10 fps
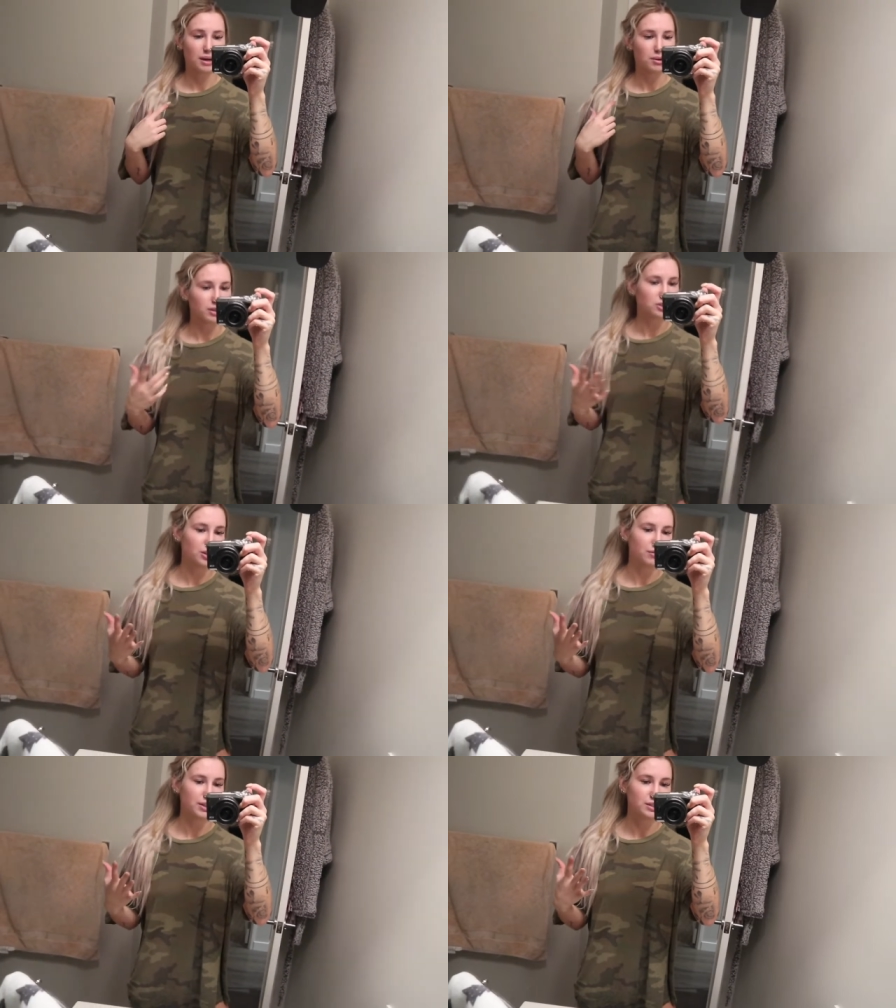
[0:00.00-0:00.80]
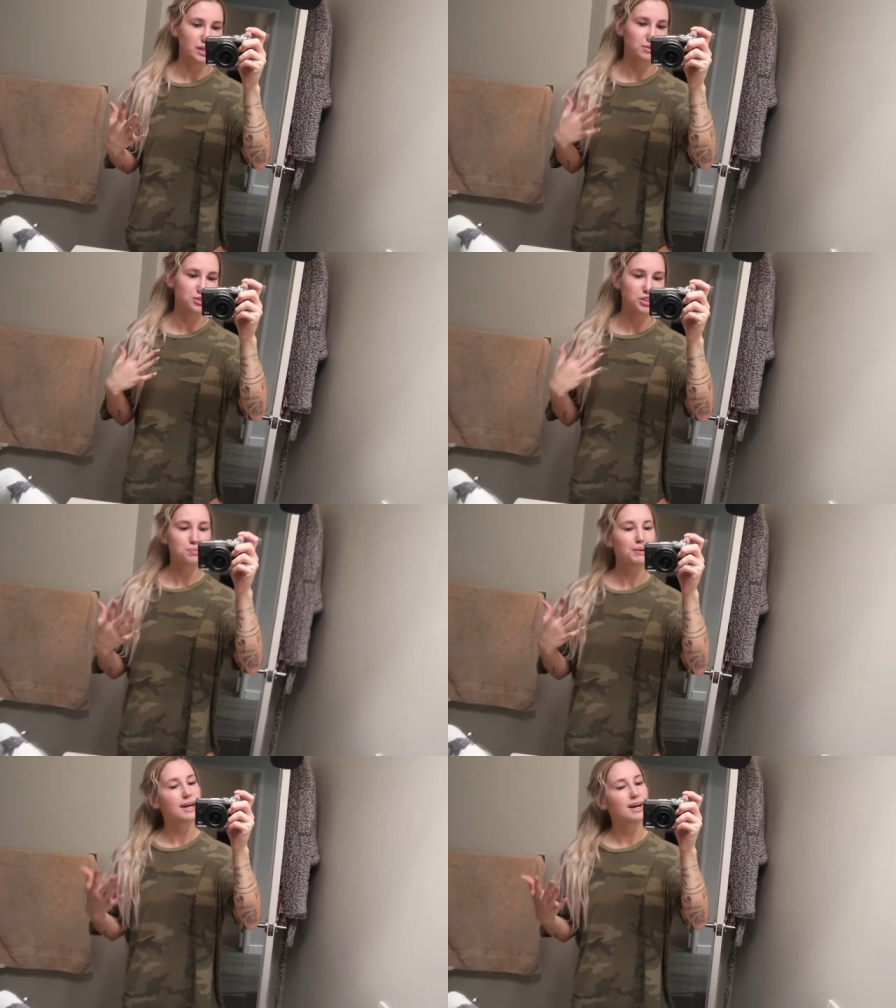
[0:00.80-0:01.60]
I'm not gonna try to videotape it
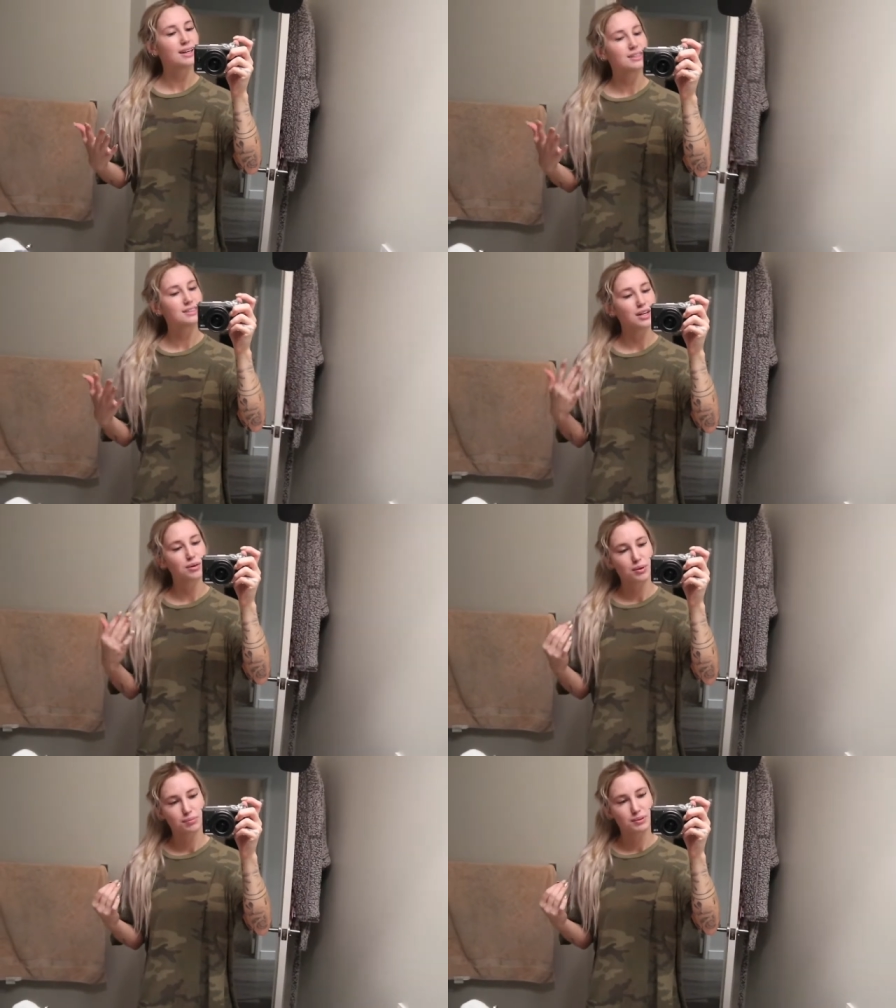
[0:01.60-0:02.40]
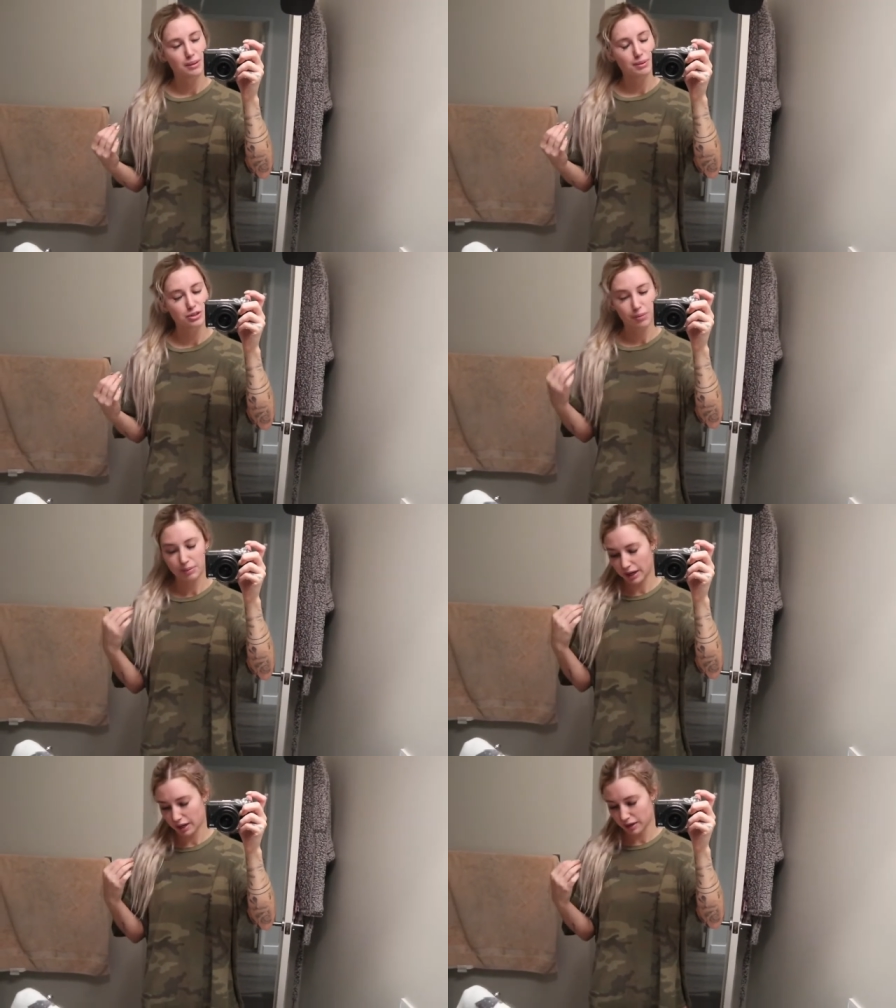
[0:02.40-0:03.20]
just because I don't wanna set up my
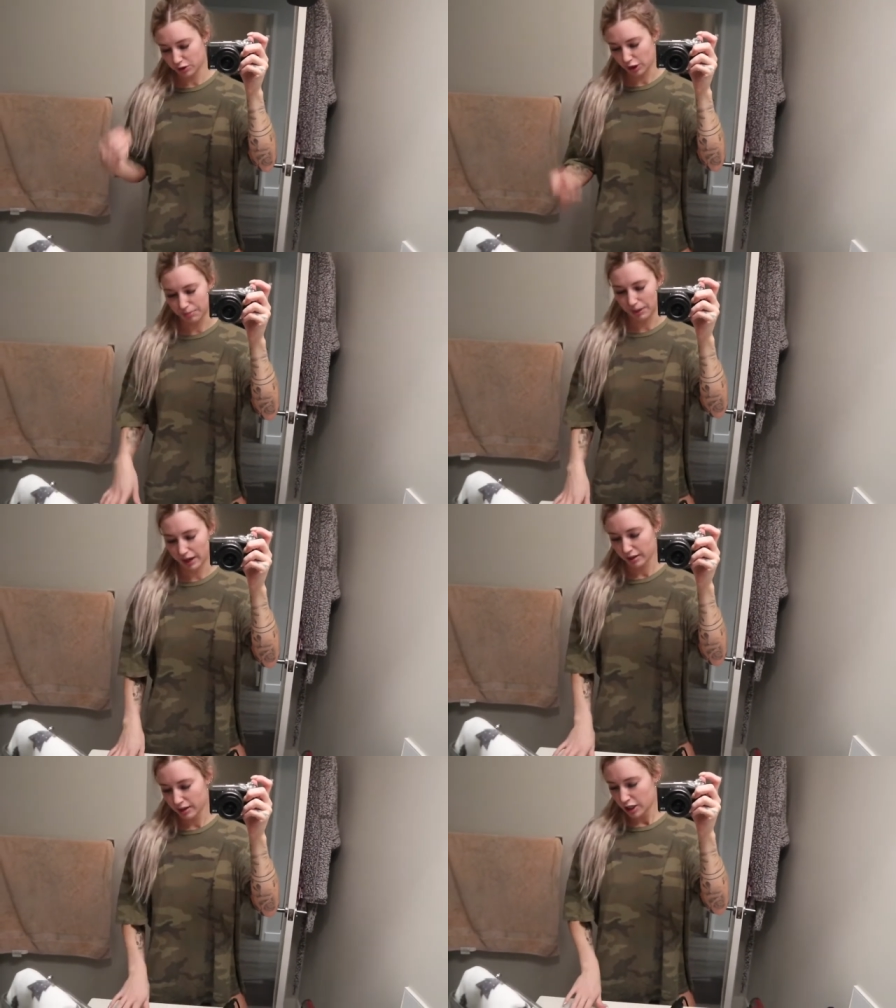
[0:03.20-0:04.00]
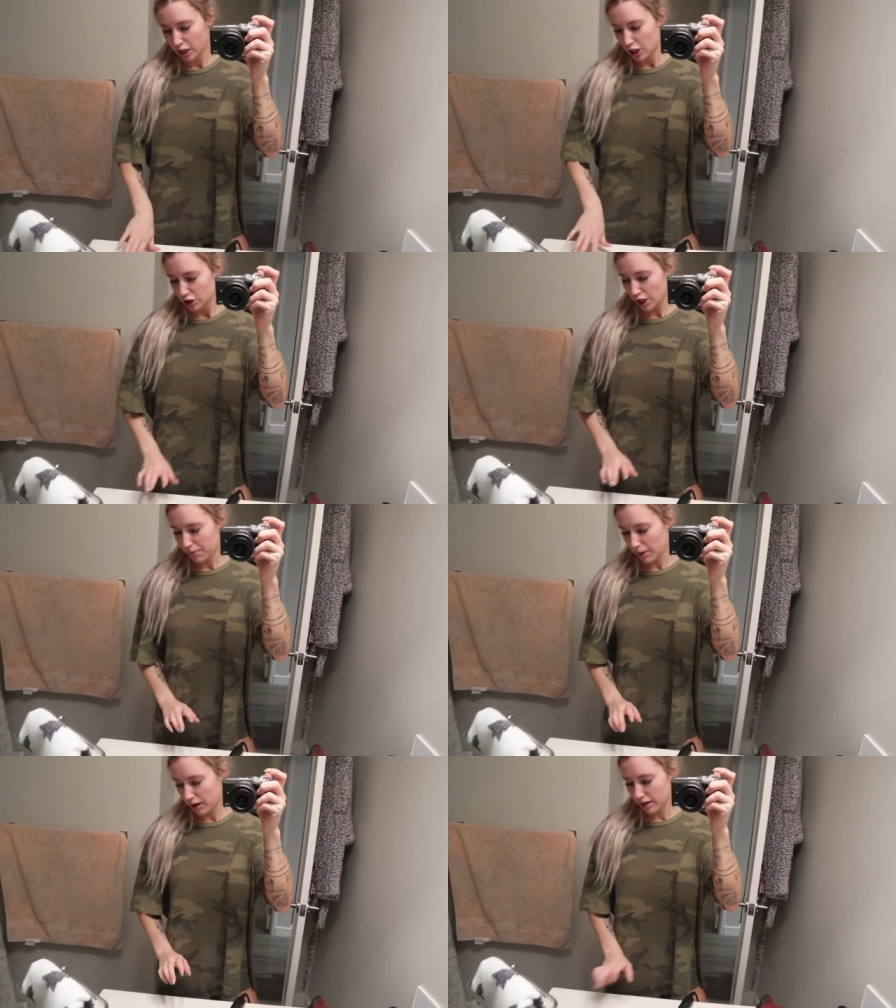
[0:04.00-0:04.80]
tripod, tripod,
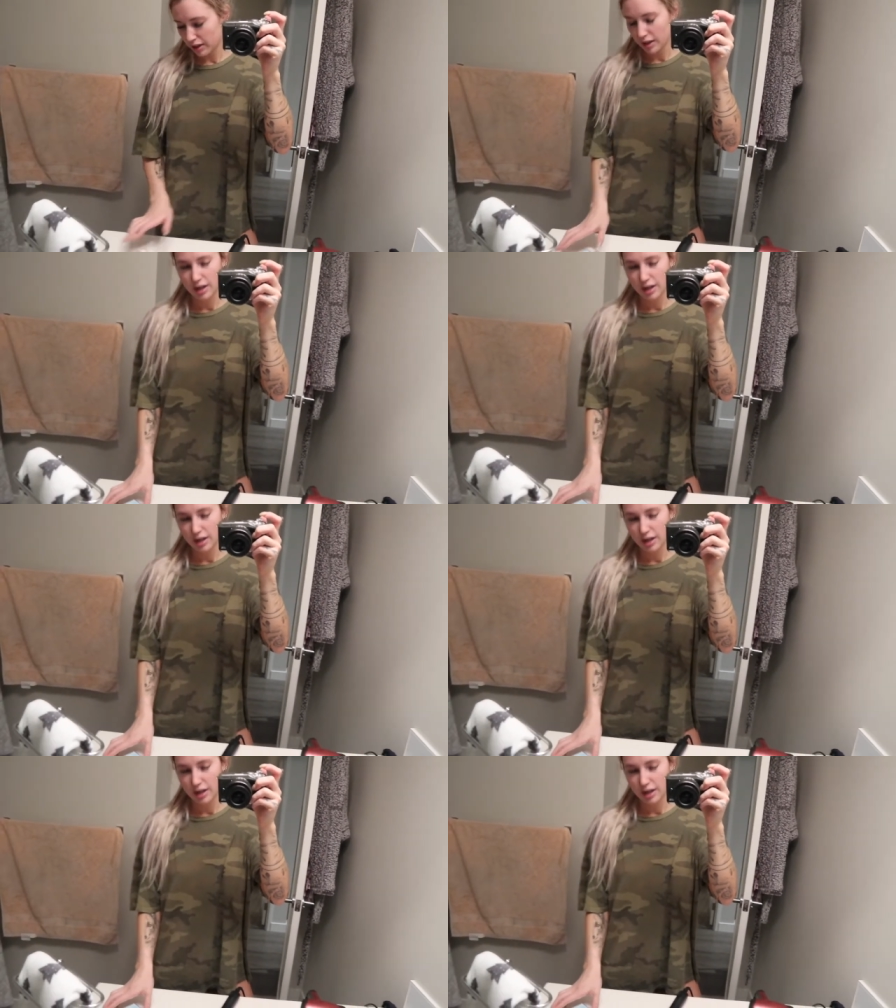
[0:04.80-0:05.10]
tripod,